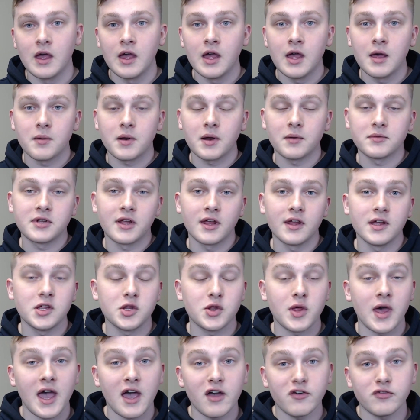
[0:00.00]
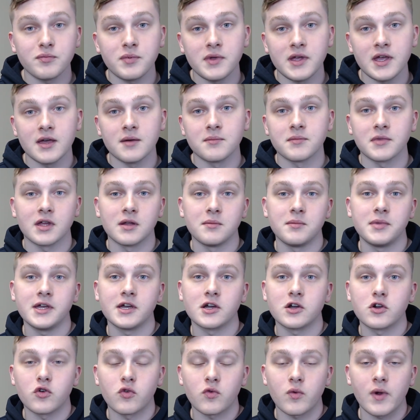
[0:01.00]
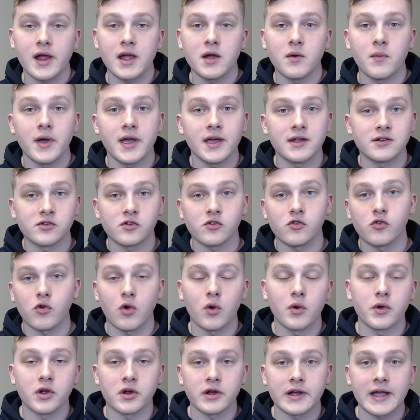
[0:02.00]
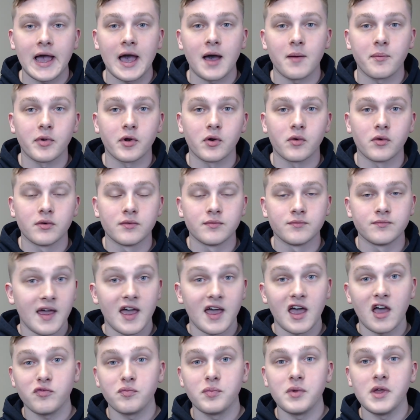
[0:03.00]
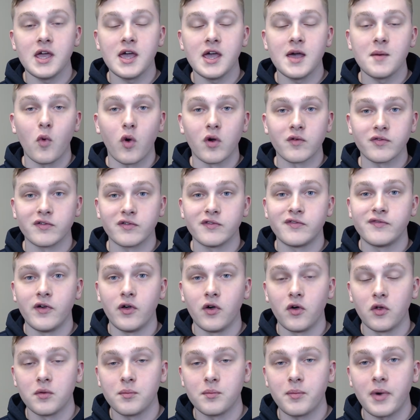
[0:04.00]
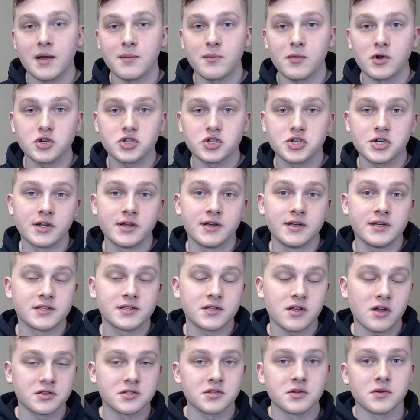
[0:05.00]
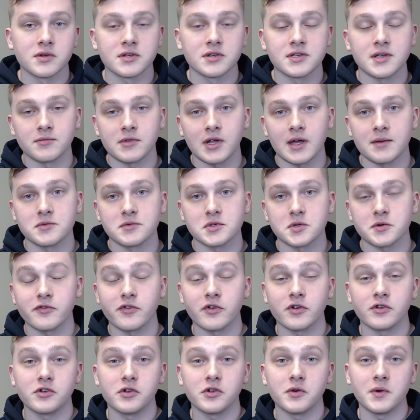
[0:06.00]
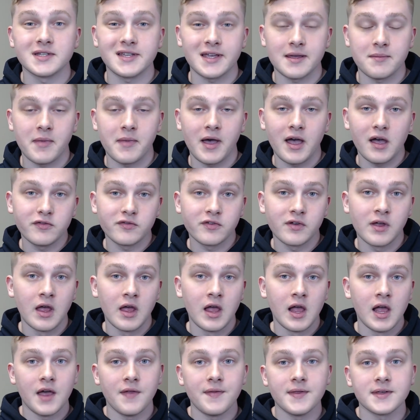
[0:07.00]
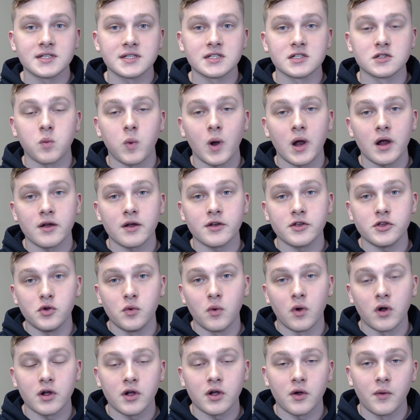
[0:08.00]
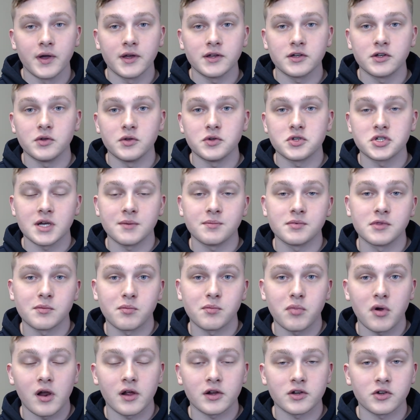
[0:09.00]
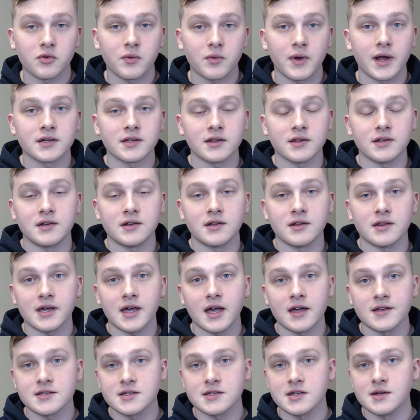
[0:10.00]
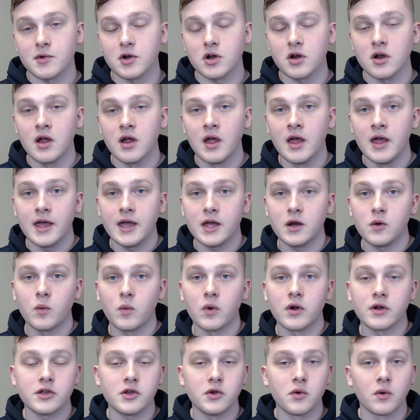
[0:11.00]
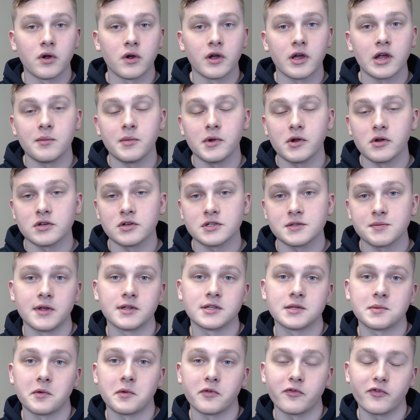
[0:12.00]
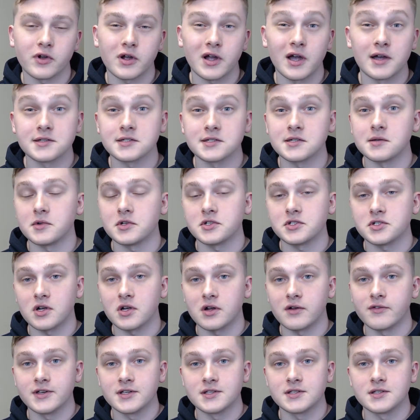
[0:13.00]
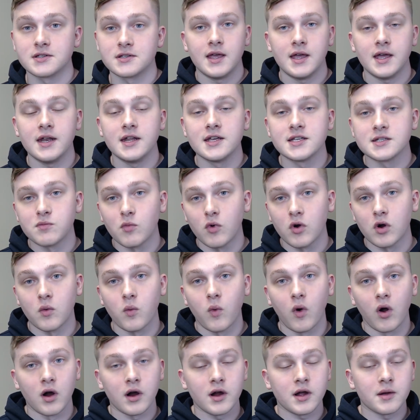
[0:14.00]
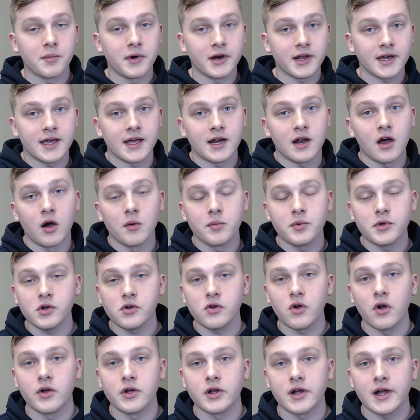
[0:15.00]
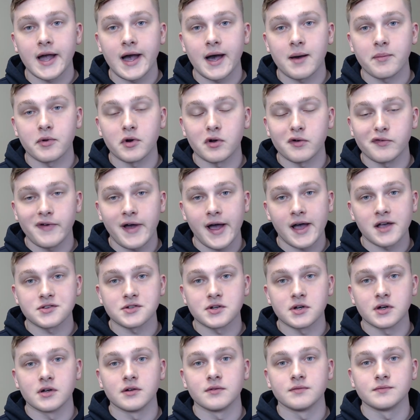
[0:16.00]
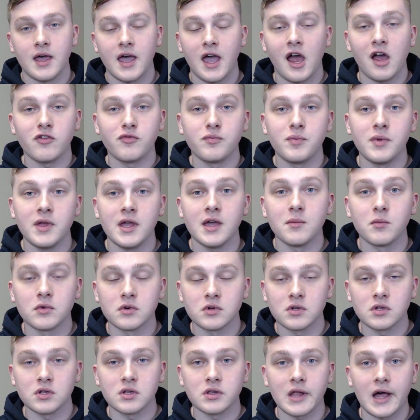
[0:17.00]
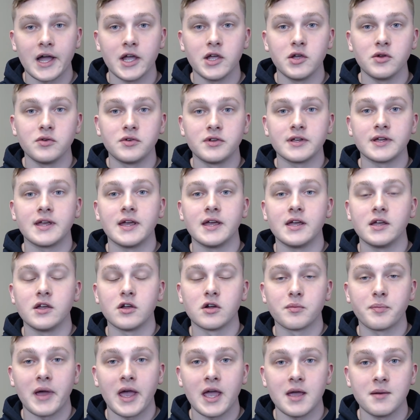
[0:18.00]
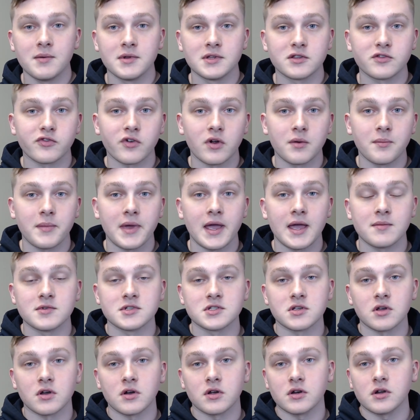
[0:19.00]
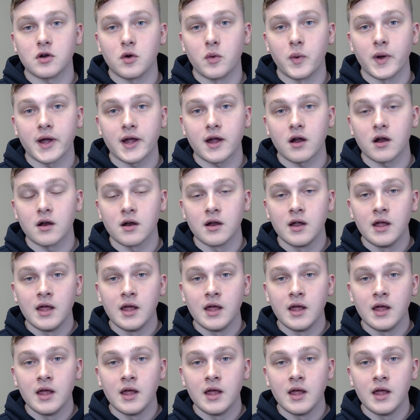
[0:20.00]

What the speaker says: And I'm telling you that FBM can be a great way to grow your capital. FBM, or fulfilled by merchant, is also sometimes referred to as MF, and this is where you are going to ship the product directly to the customer and where you are going to be responsible for customer service. It is more work, but it can help you grow your capital faster. FBM will allow you to get your payments from Amazon quicker.